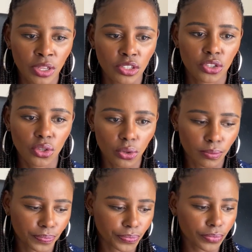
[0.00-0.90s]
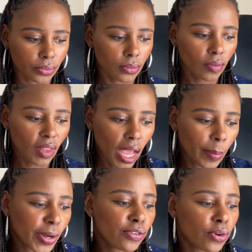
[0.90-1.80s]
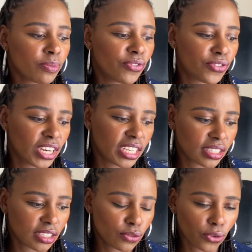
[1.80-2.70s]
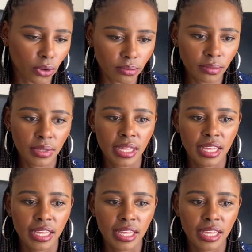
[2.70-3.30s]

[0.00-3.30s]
So apart from filling this form,